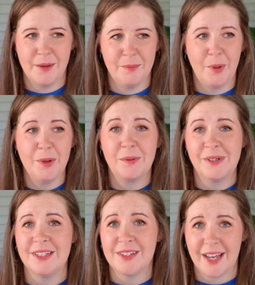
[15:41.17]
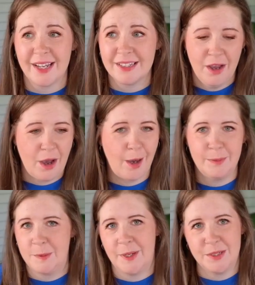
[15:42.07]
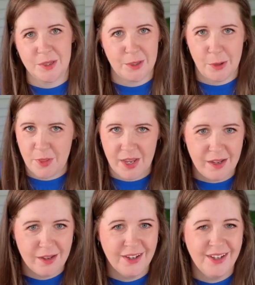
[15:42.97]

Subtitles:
bulk resize optimizer thing